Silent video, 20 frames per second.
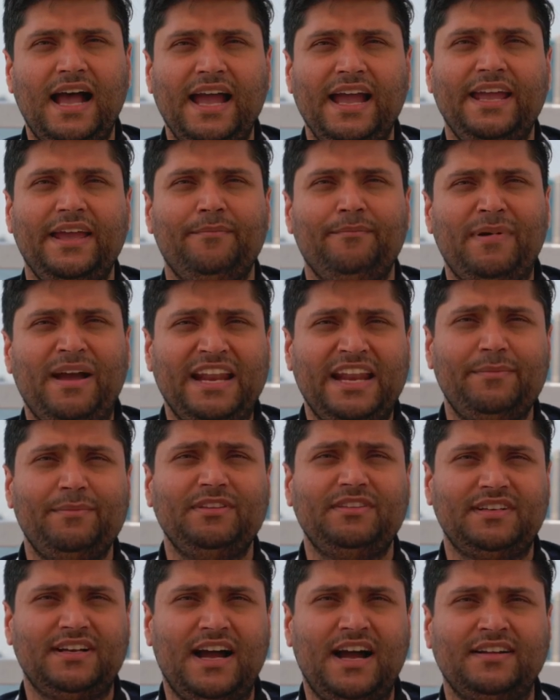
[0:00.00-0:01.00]
Hi, my
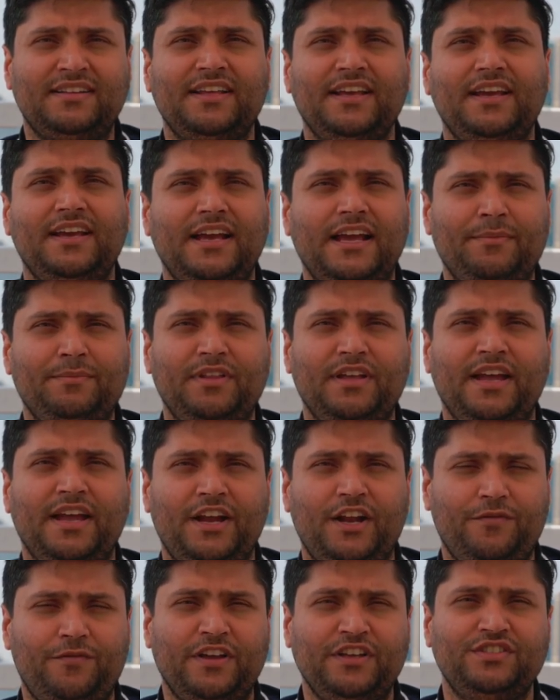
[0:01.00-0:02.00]
name is Kartik. I'm
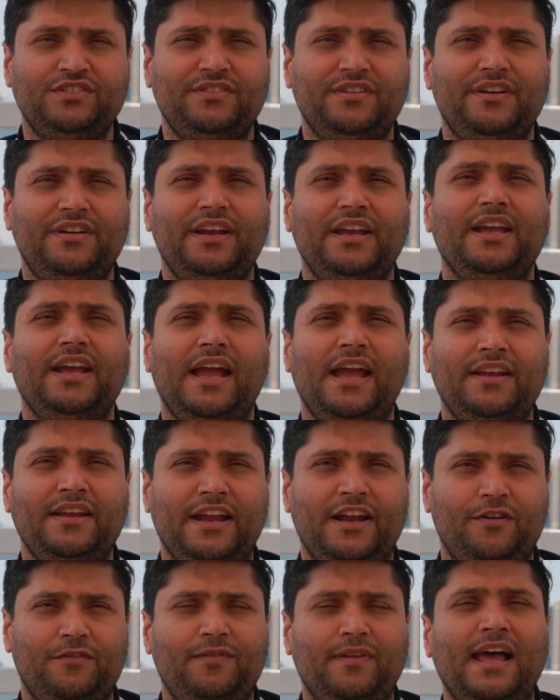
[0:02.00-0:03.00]
the head of engineering
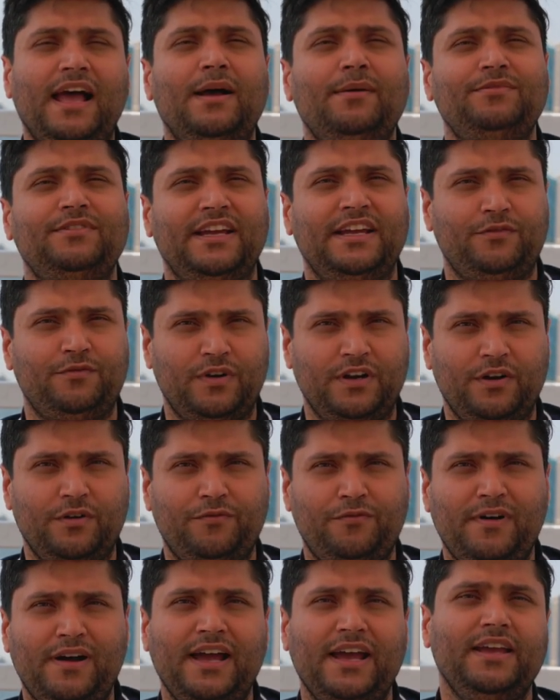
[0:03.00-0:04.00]
and head of labs at
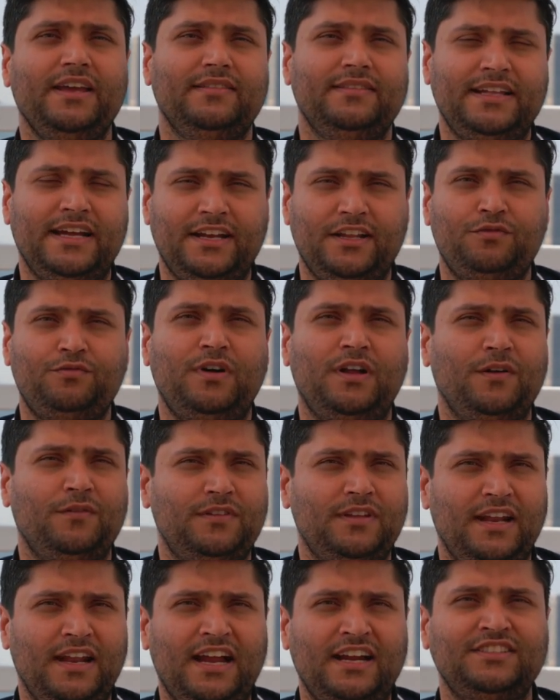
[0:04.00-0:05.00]
WonderFi. That is one
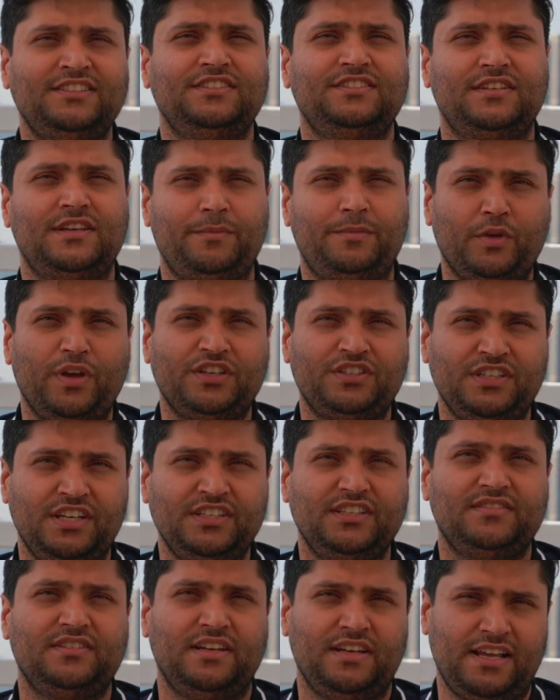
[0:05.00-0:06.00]
of the largest crypto
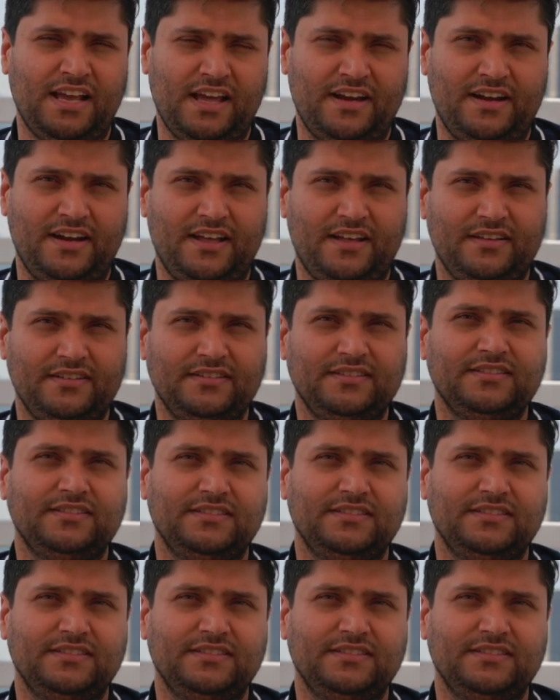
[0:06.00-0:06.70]
exchanges in Canada.